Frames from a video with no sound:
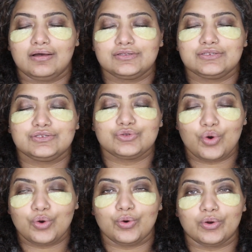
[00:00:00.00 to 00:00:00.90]

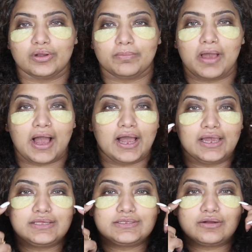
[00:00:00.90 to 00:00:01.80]
so good. My
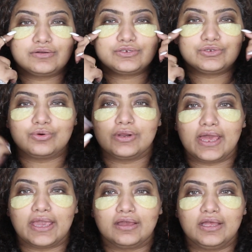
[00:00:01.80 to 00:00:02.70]
eyes are so
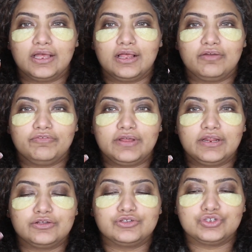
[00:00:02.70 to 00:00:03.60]
like
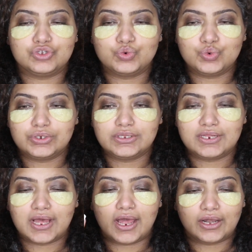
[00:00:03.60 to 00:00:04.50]
feeling soothed
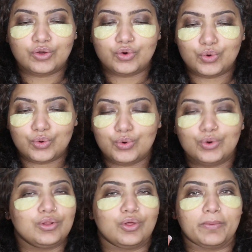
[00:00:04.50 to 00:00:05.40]
and
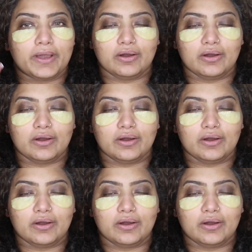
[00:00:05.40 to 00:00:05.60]
cool. Oh my